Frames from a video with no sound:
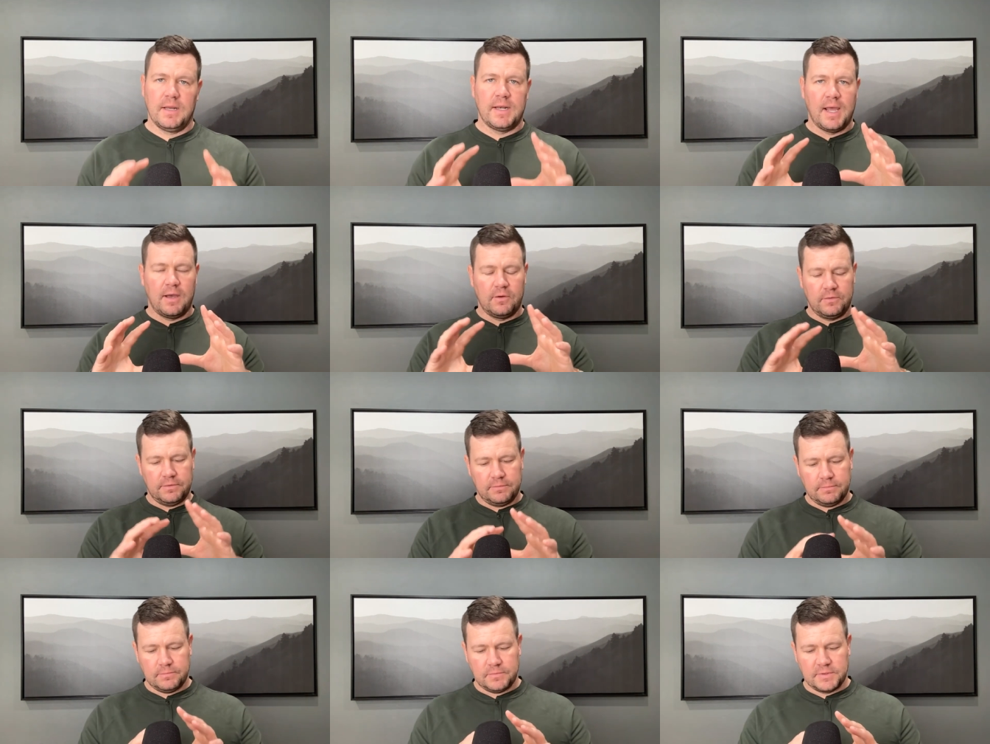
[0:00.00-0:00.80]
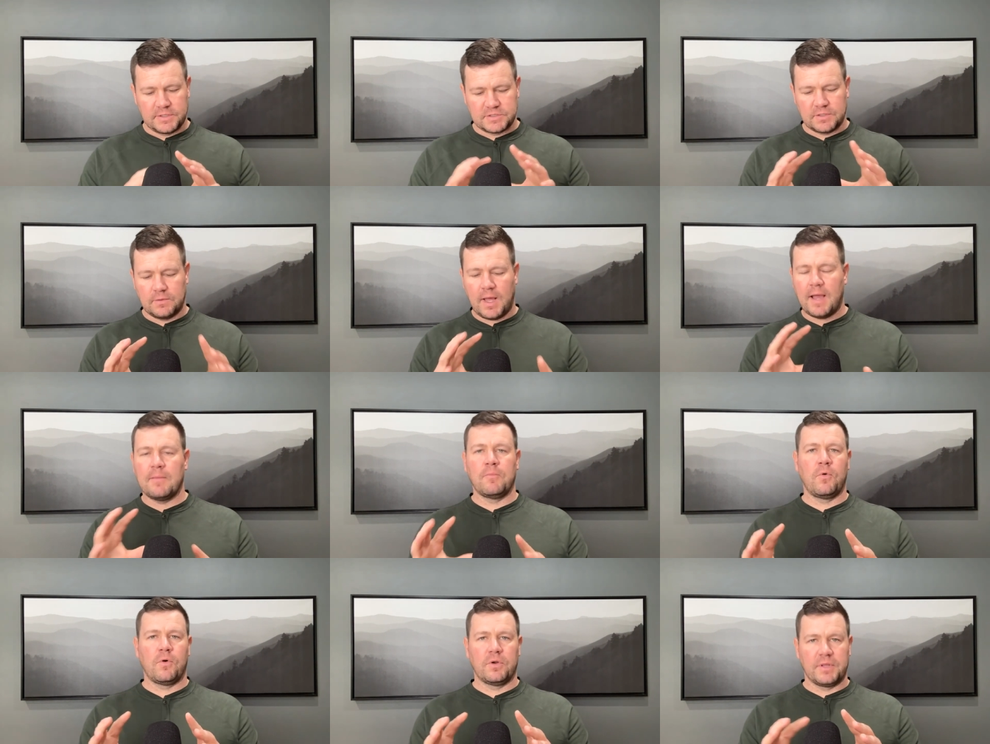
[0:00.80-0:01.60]
Now, there's a
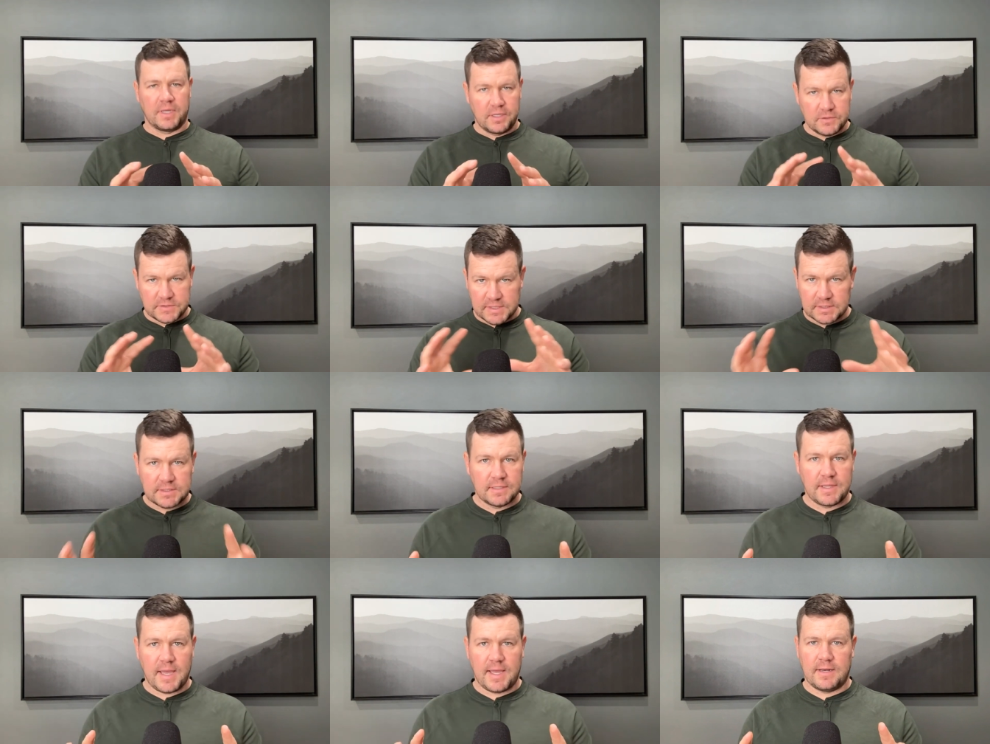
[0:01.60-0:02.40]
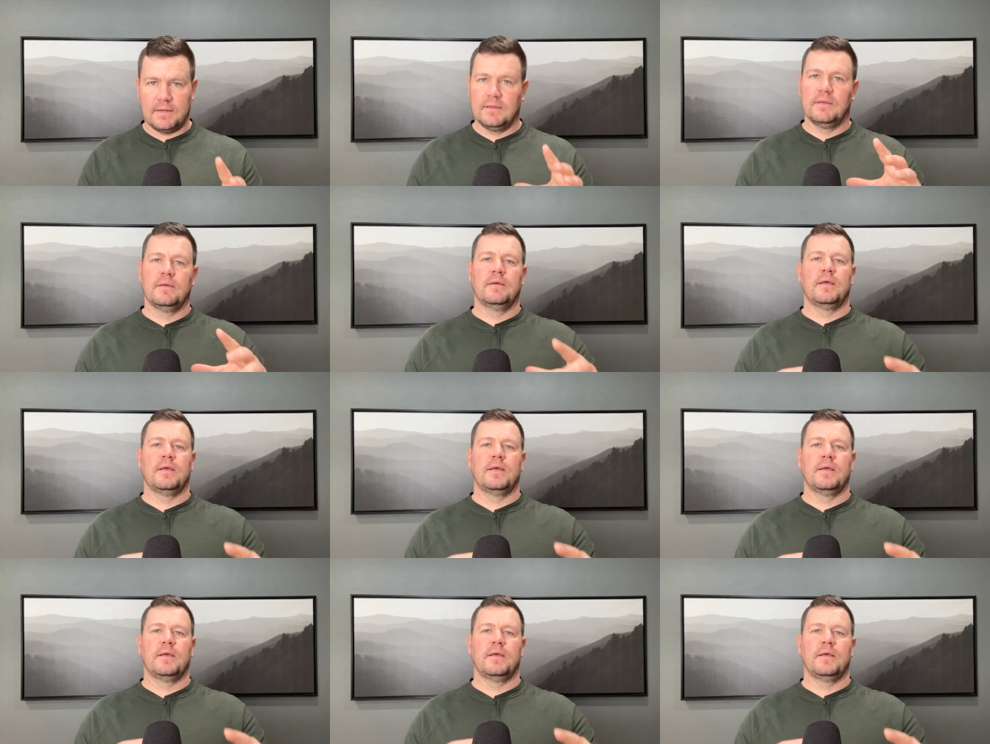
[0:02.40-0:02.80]
lot more that goes into that,